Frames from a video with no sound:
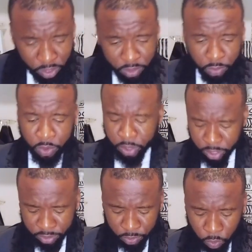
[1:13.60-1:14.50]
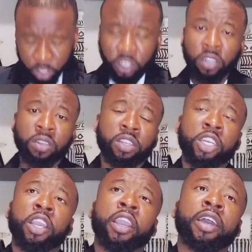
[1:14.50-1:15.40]
Grand Soir is what you
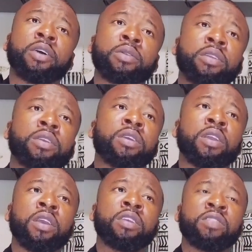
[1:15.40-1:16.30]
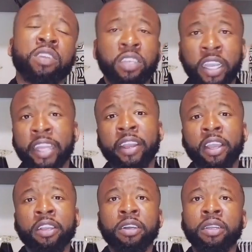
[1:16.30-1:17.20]
need to check out. It is a
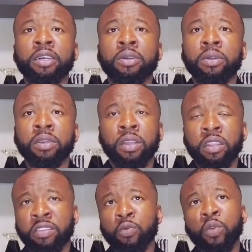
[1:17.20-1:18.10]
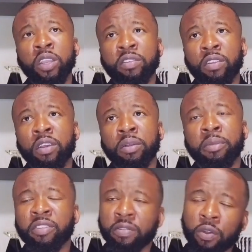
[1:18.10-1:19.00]
date night cologne. It's a
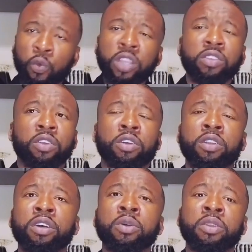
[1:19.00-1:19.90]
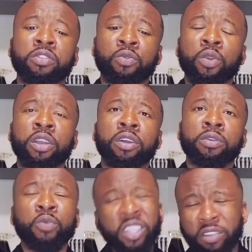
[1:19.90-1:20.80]
winter, um, a winter cologne as
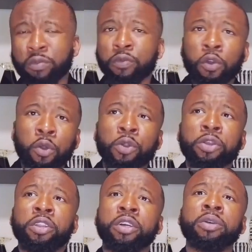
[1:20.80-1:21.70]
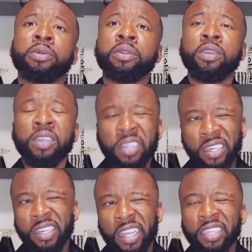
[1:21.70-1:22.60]
well. Winter fall cologne,
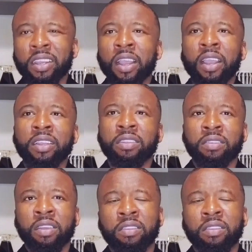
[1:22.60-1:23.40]
date night.